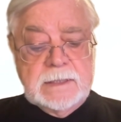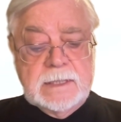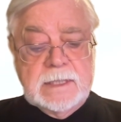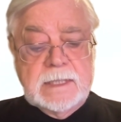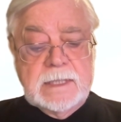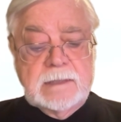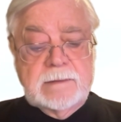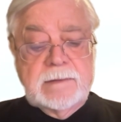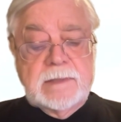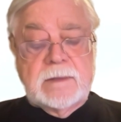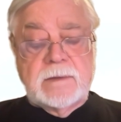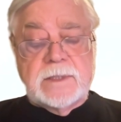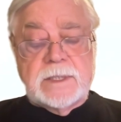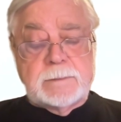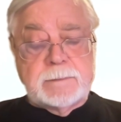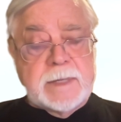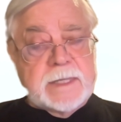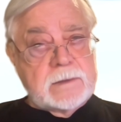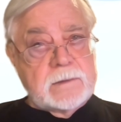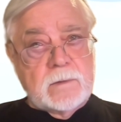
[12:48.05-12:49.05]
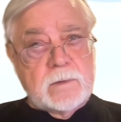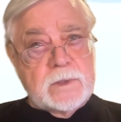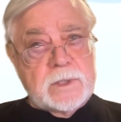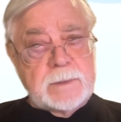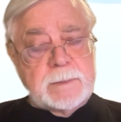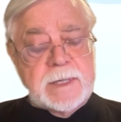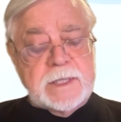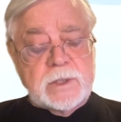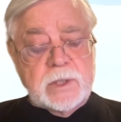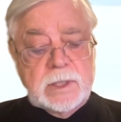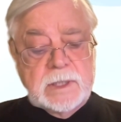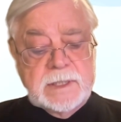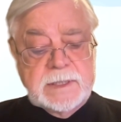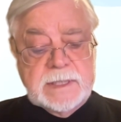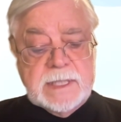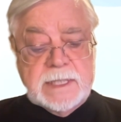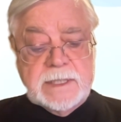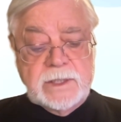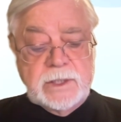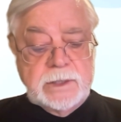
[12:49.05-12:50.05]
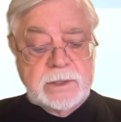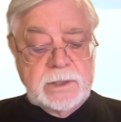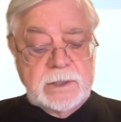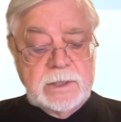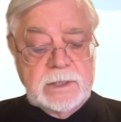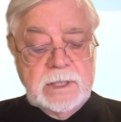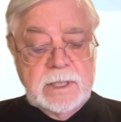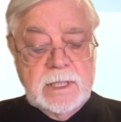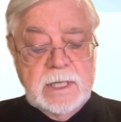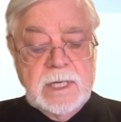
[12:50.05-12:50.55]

or specializations